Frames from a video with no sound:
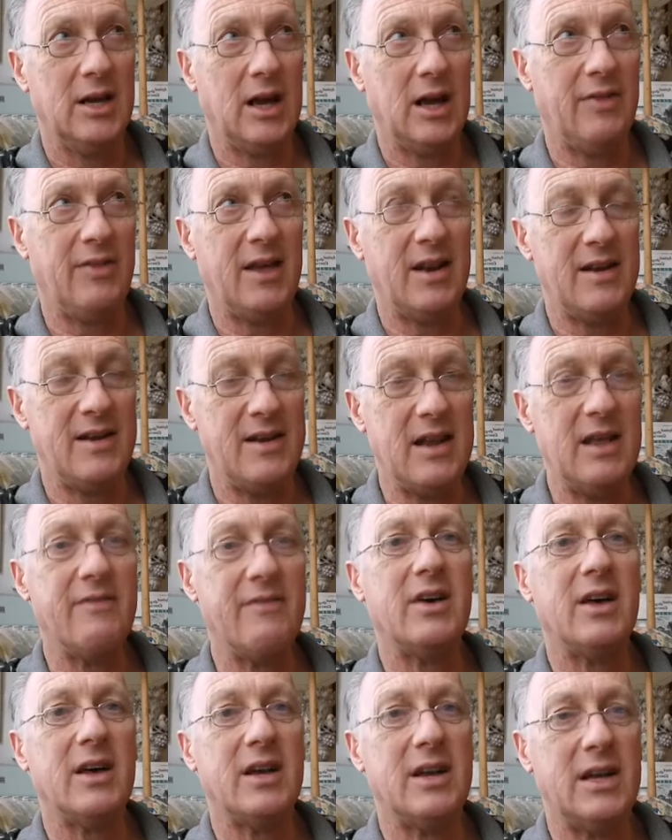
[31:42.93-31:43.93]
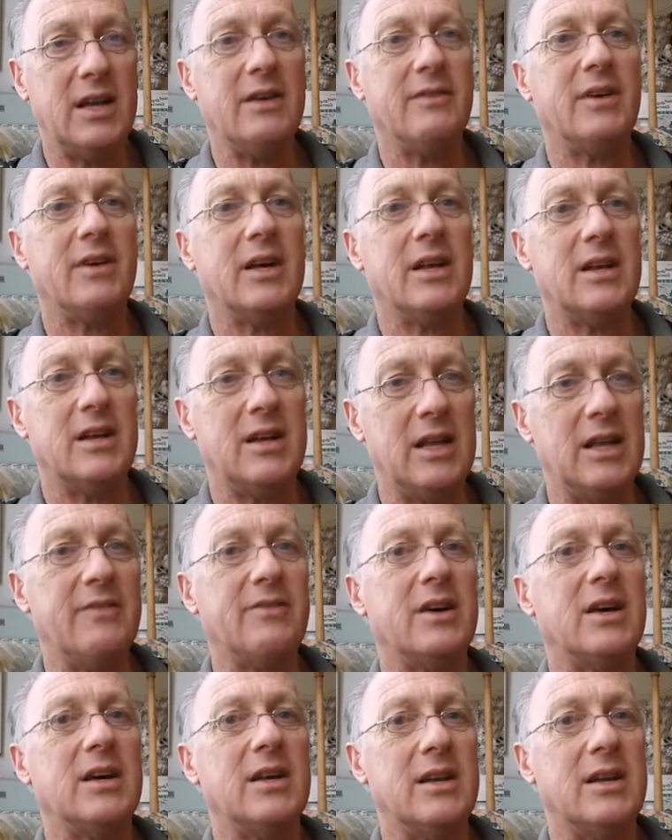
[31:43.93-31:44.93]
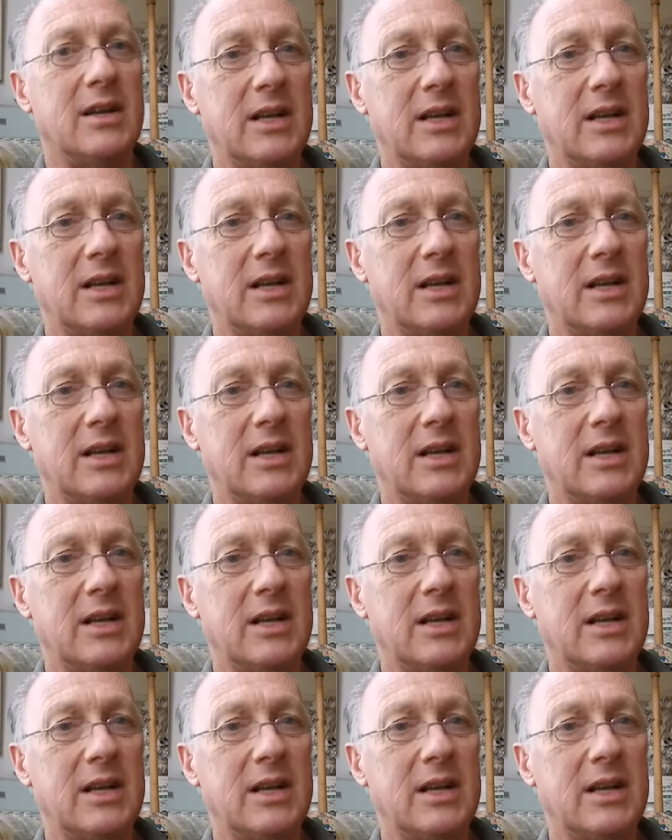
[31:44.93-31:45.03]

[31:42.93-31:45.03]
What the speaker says: and they never, never, never,